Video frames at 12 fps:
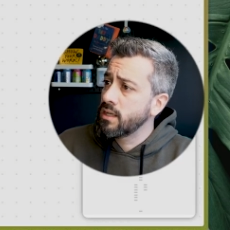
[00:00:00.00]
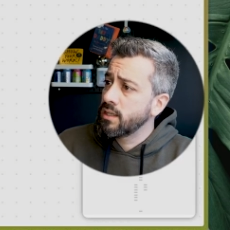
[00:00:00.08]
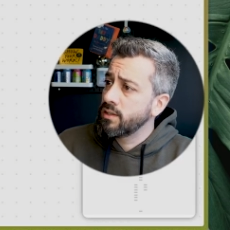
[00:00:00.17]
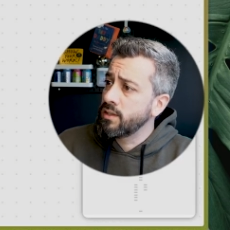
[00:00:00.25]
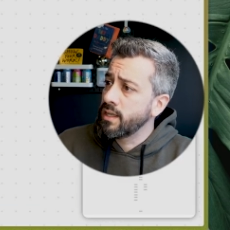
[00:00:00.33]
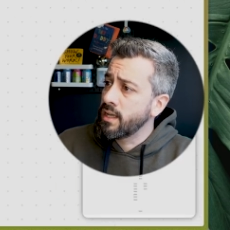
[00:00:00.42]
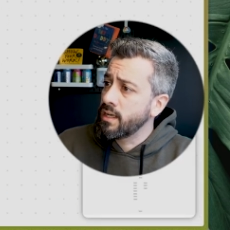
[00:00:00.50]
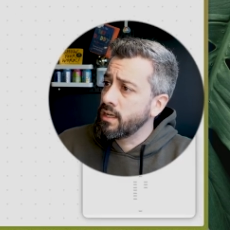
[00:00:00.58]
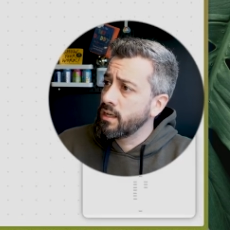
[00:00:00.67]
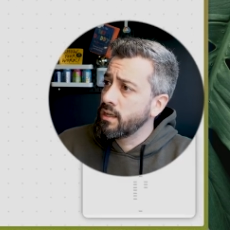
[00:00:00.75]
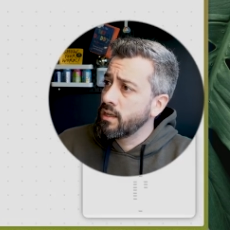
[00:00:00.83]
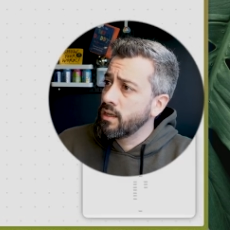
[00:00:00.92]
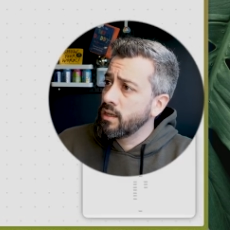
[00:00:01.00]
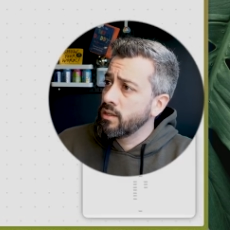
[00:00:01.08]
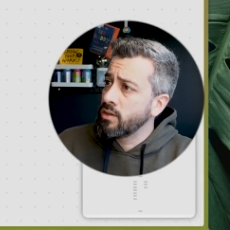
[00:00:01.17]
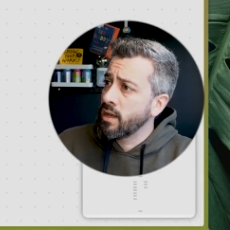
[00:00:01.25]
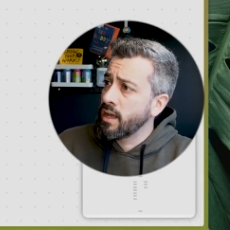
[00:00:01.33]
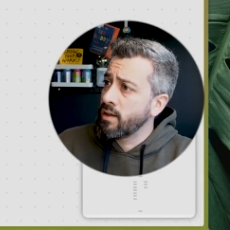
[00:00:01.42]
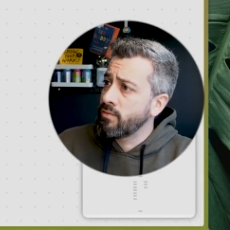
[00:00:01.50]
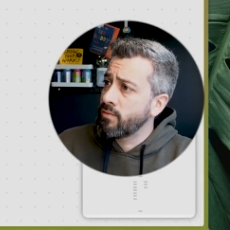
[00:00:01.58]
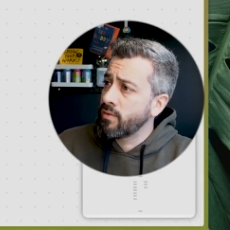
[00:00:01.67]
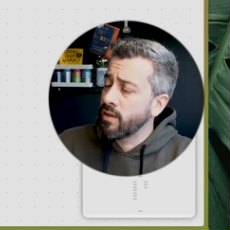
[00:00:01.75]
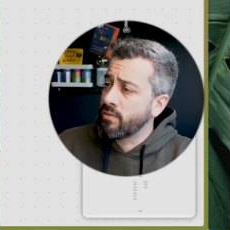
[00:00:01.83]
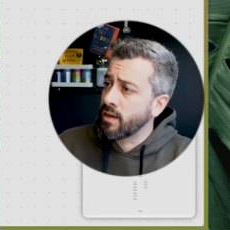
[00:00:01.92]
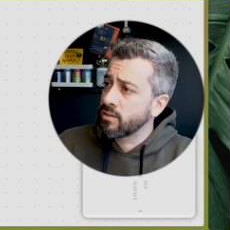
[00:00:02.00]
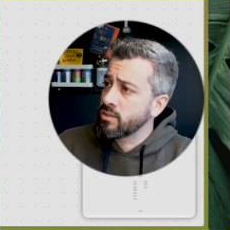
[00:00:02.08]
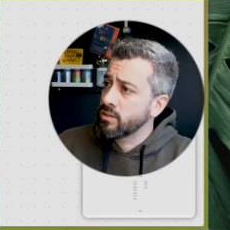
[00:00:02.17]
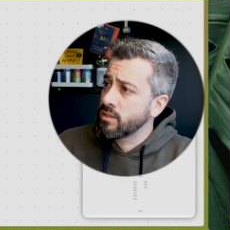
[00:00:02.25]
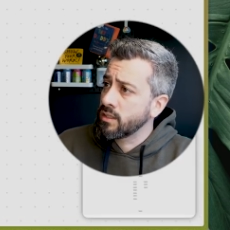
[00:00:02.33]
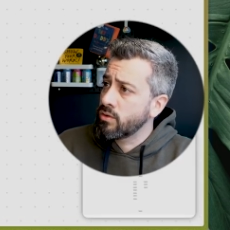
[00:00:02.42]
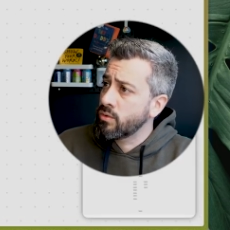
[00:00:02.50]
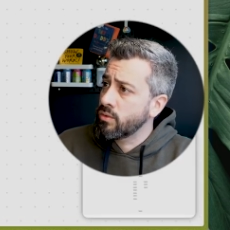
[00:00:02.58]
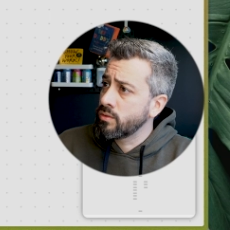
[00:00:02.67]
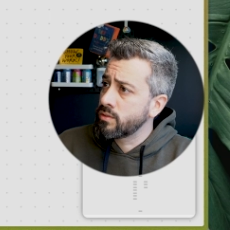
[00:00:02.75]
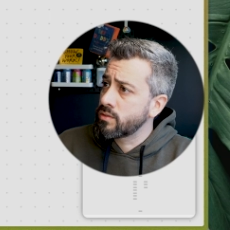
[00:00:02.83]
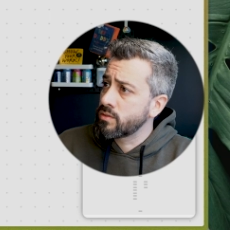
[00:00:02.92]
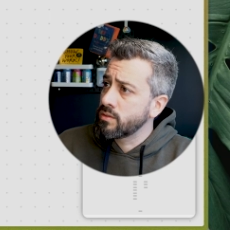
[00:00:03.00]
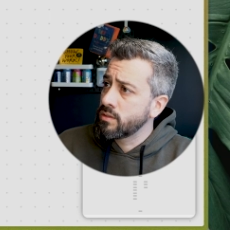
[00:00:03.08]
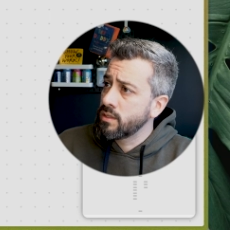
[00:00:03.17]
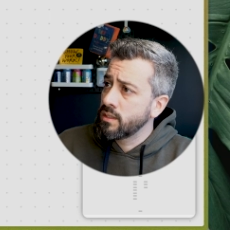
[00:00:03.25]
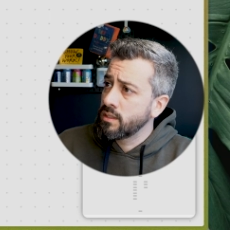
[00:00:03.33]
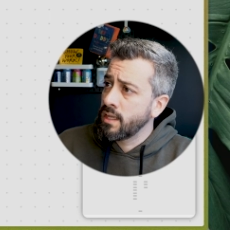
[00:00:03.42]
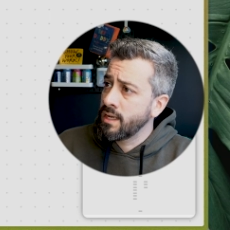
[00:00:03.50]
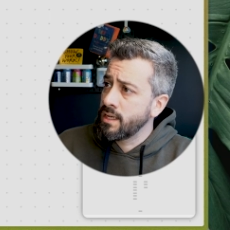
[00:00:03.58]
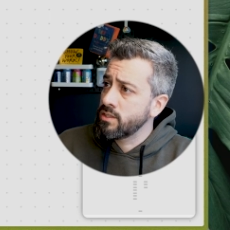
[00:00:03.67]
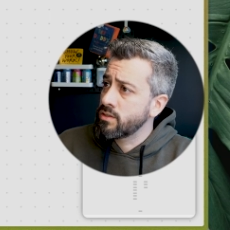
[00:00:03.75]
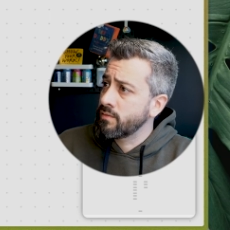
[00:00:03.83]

Then you have a function that calls a list of